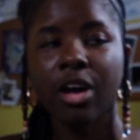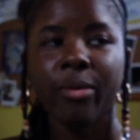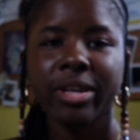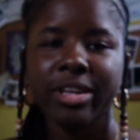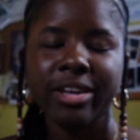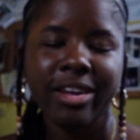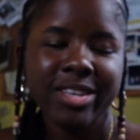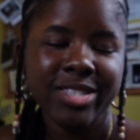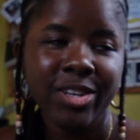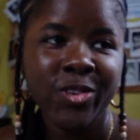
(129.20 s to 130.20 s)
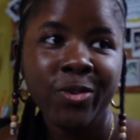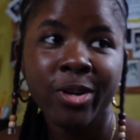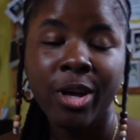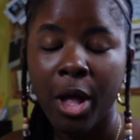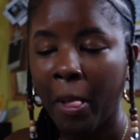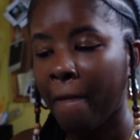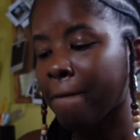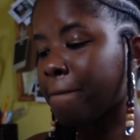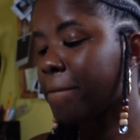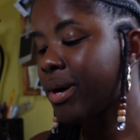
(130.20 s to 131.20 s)
how I did it, etc.
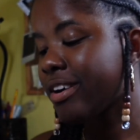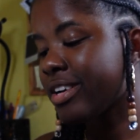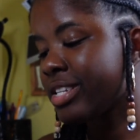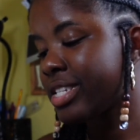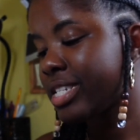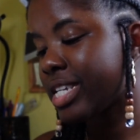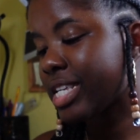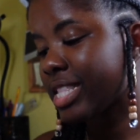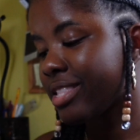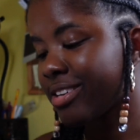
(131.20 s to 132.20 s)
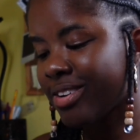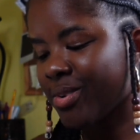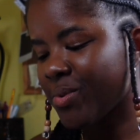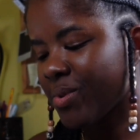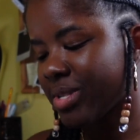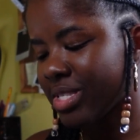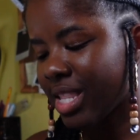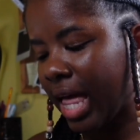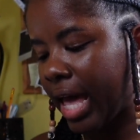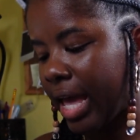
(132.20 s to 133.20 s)
But they're goals
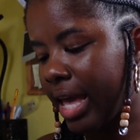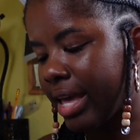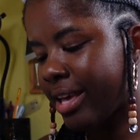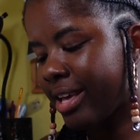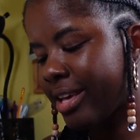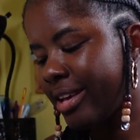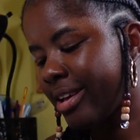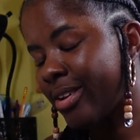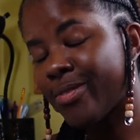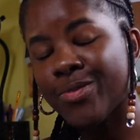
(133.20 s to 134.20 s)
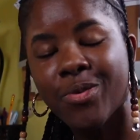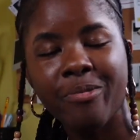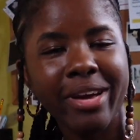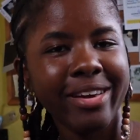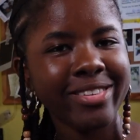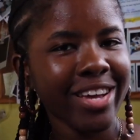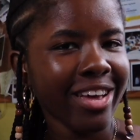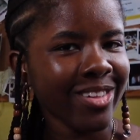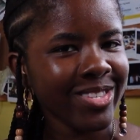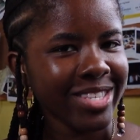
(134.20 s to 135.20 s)
like grow my
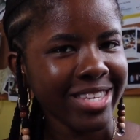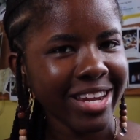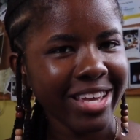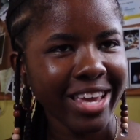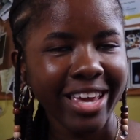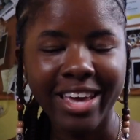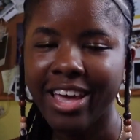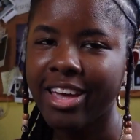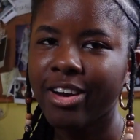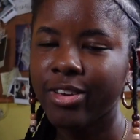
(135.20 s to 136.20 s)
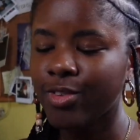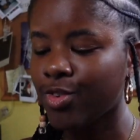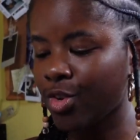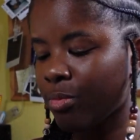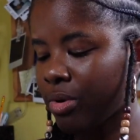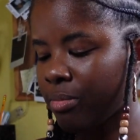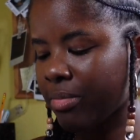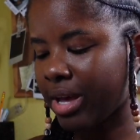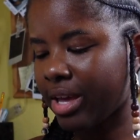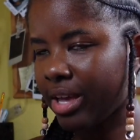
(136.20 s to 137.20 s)
channel to 10K, not YouTube, but
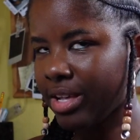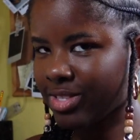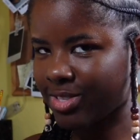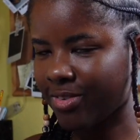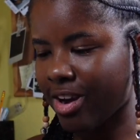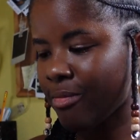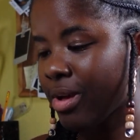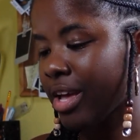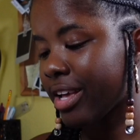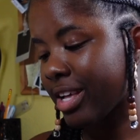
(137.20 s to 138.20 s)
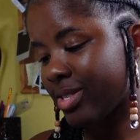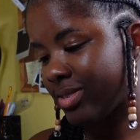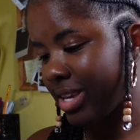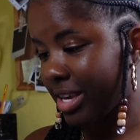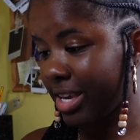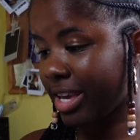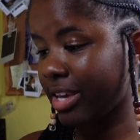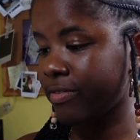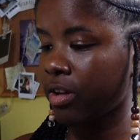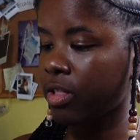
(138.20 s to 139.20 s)
my Instagram, get to
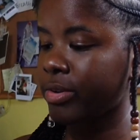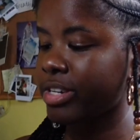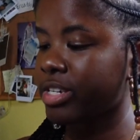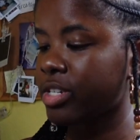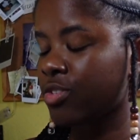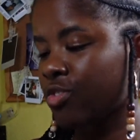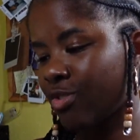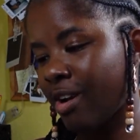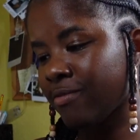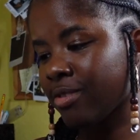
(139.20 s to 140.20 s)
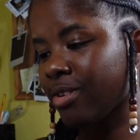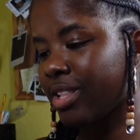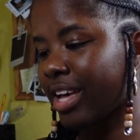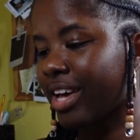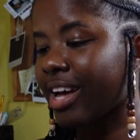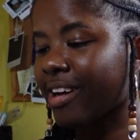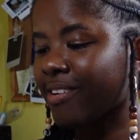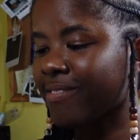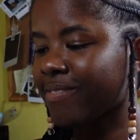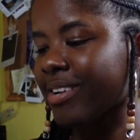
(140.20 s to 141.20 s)
10K followers, travel. I
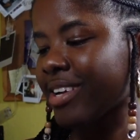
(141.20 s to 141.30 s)
have